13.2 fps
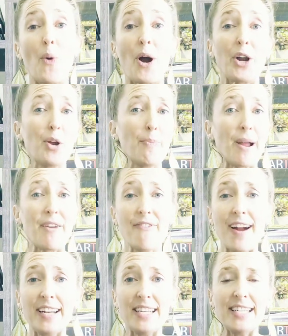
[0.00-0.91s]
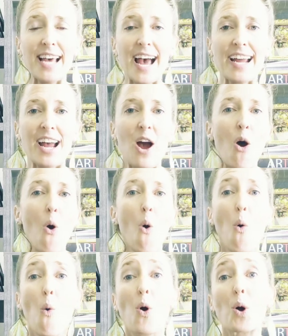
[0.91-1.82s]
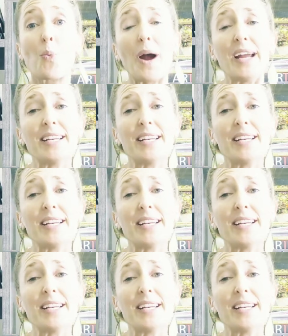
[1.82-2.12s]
where you might find a deck or